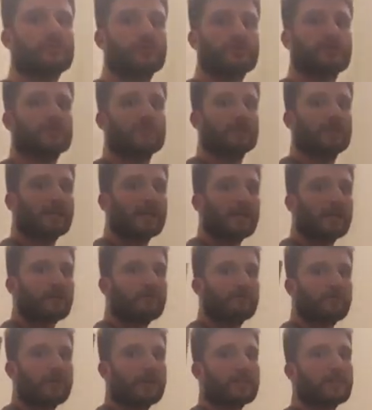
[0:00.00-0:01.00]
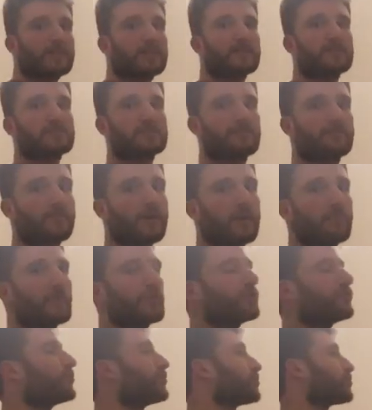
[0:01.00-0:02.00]
just to clarify things, if I'm
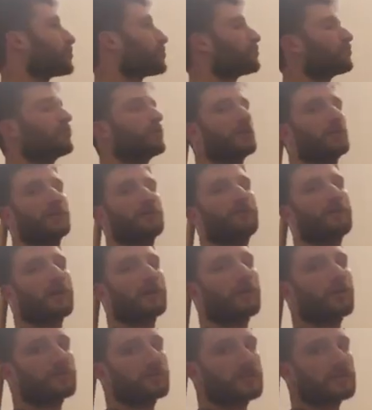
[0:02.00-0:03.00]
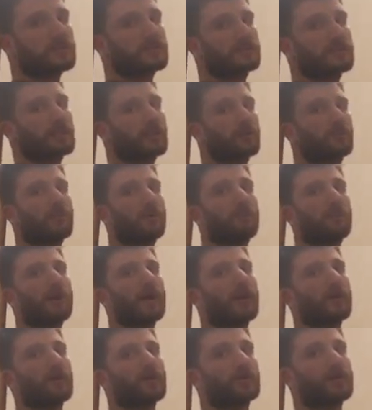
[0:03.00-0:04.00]
in neutral, if I got this stick on my
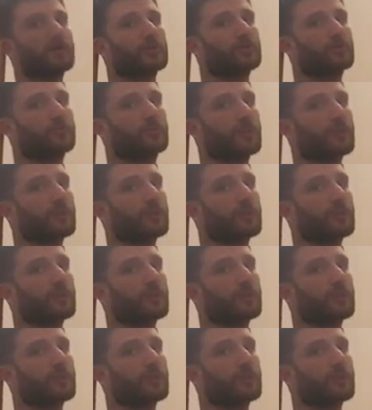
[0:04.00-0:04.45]
back, there should be